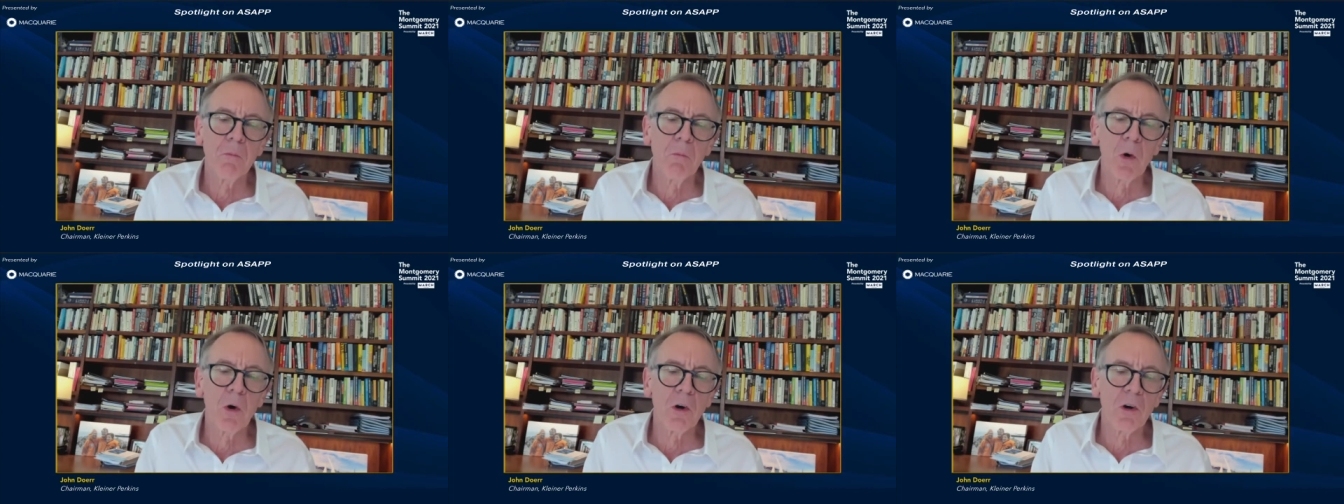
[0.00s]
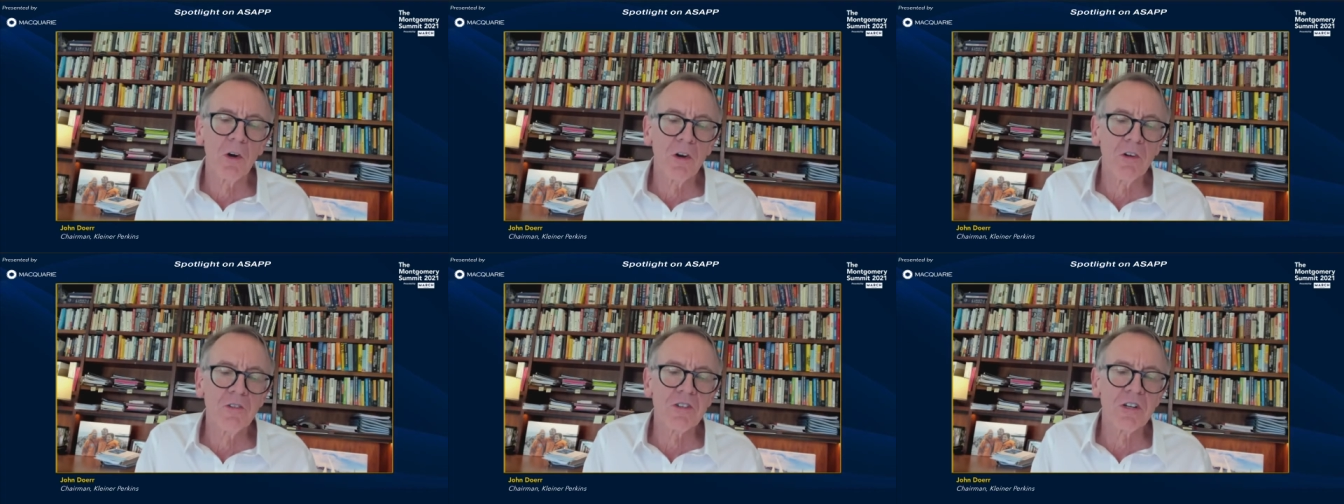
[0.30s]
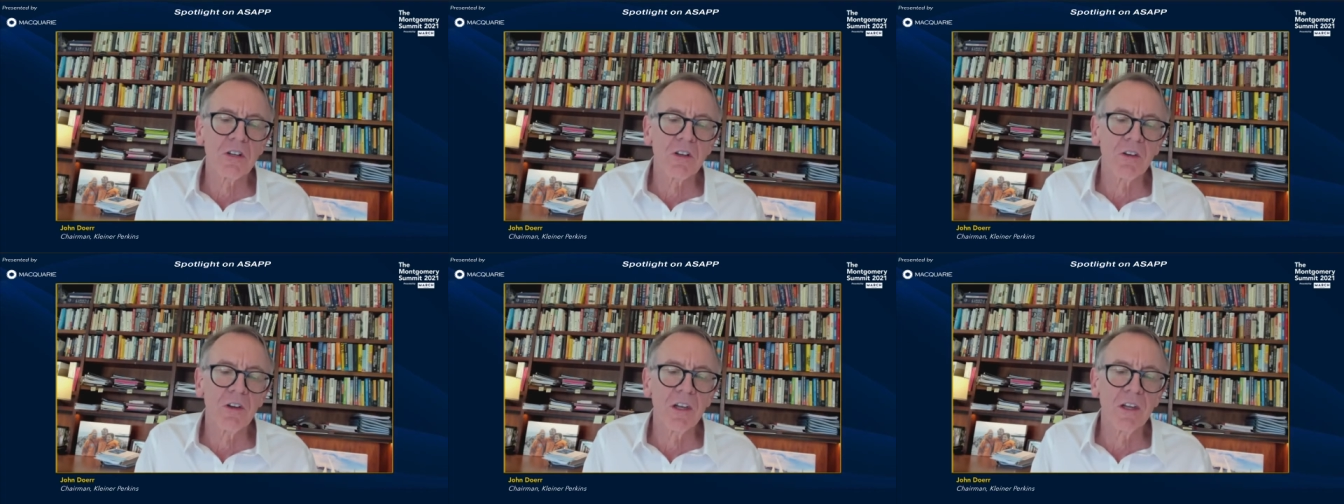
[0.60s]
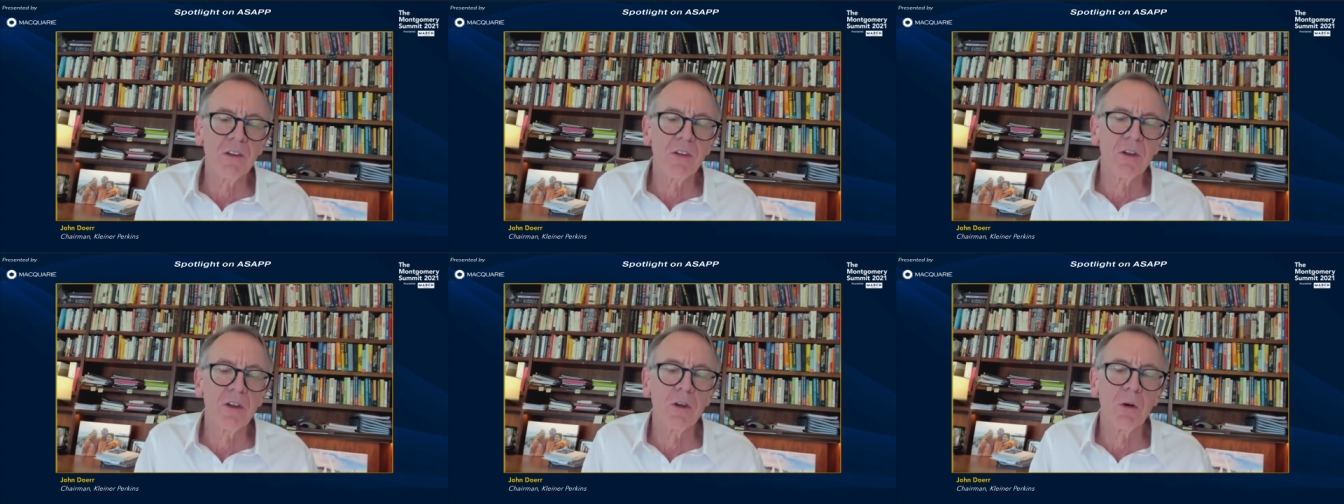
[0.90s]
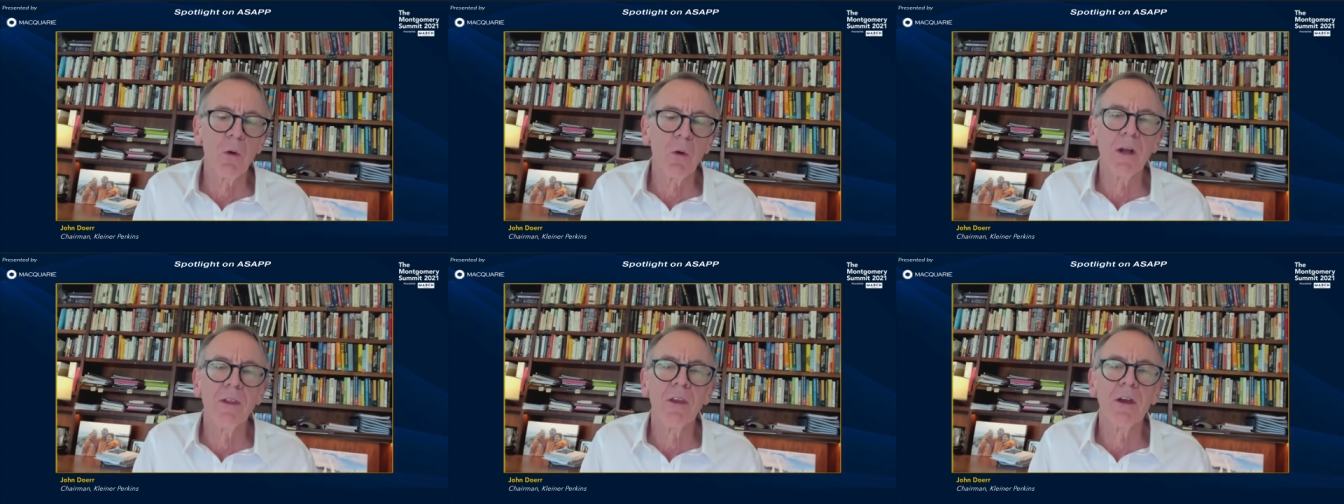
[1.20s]
more urgently than
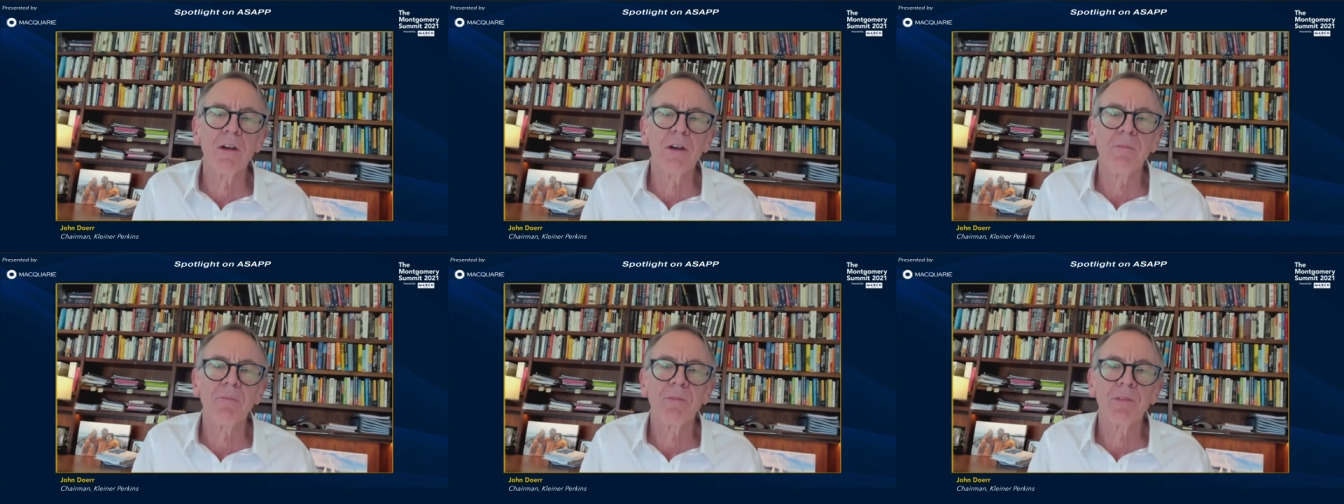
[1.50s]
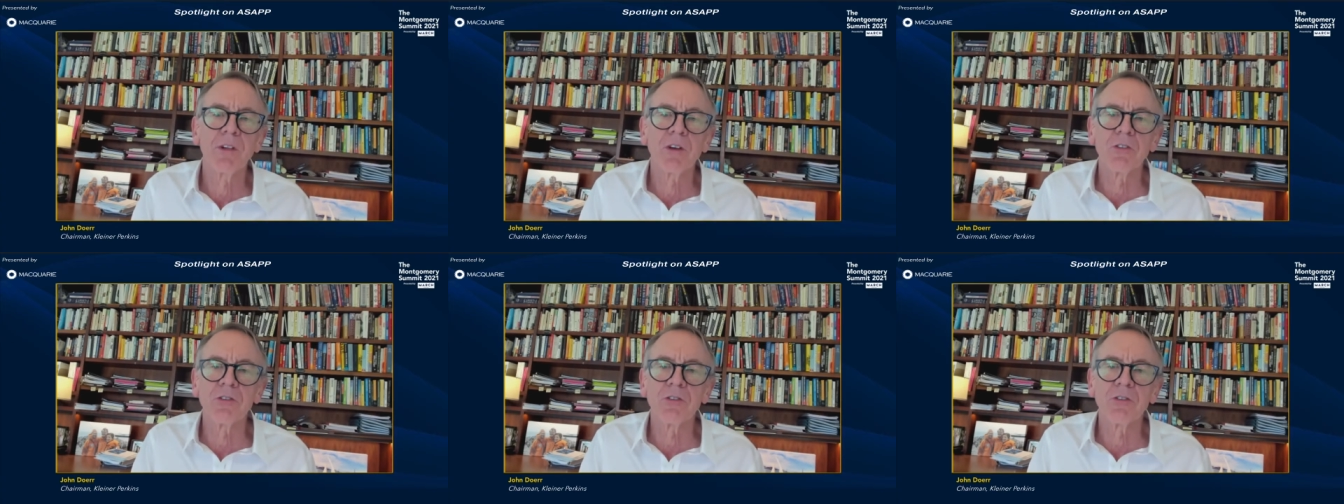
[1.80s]
the one that